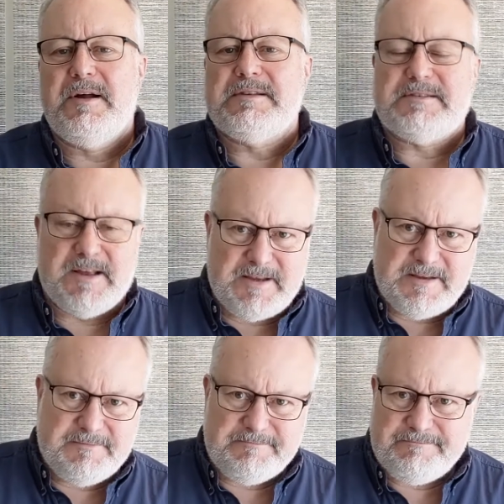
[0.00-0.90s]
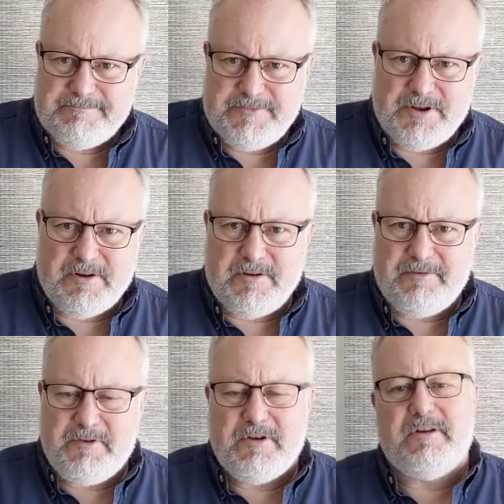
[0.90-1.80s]
It's like,
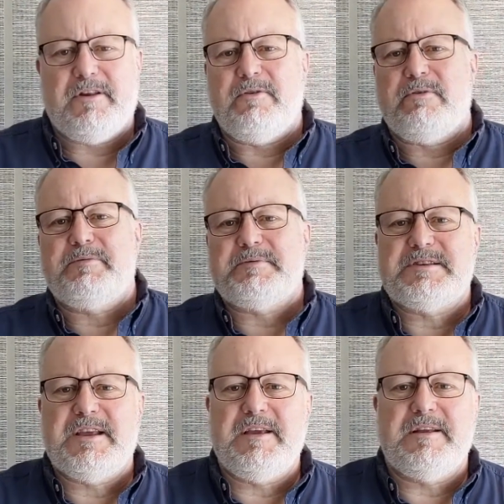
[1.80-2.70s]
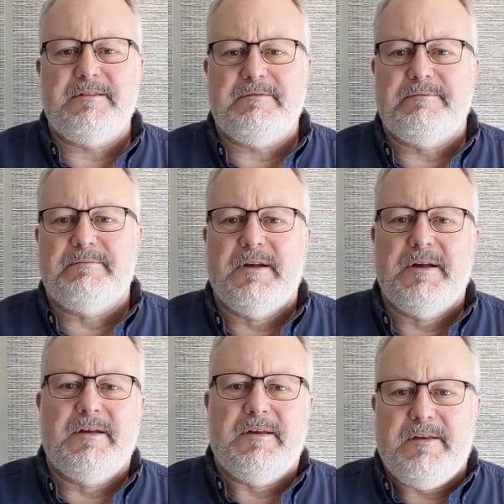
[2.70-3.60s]
if you go to North Muskegon,
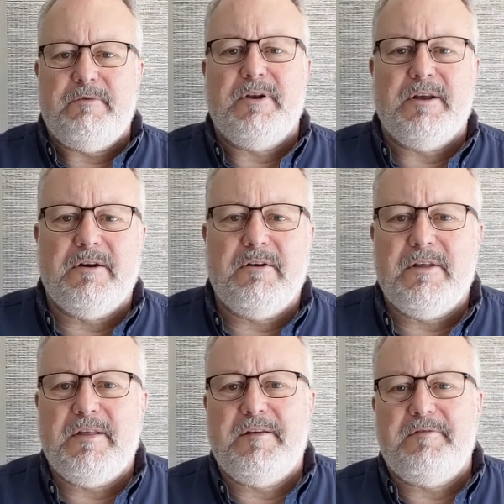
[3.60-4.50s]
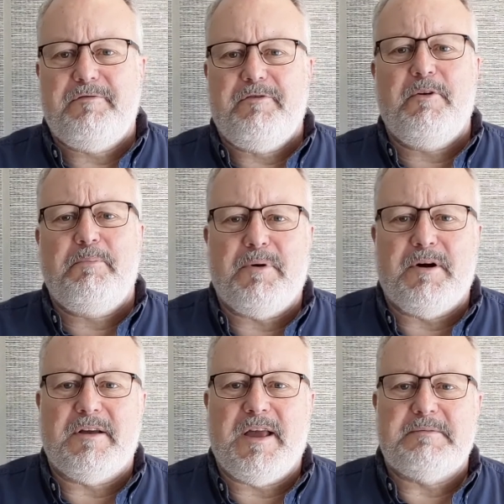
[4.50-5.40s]
you want to go to the
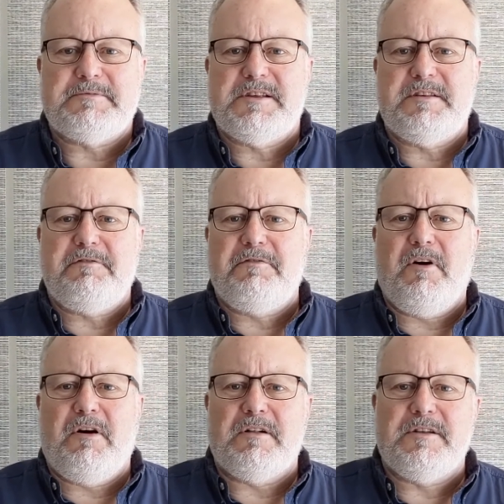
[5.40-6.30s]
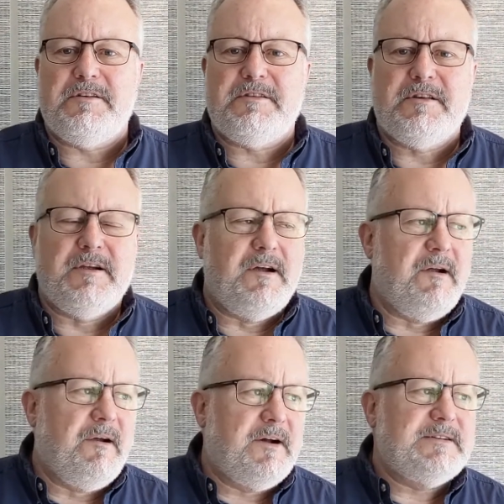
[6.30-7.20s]
football games in the fall
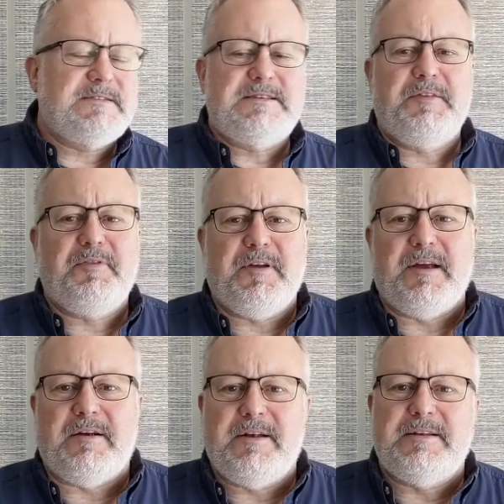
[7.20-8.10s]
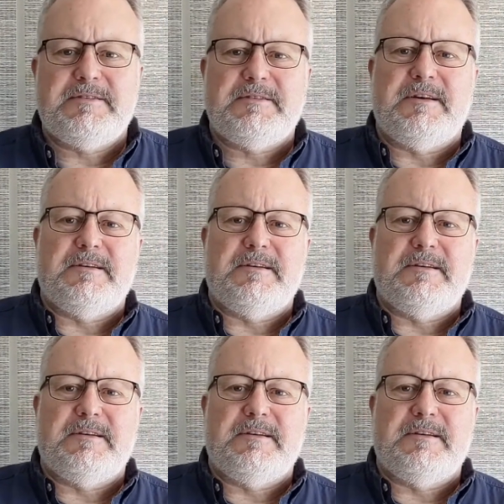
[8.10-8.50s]
and sit there and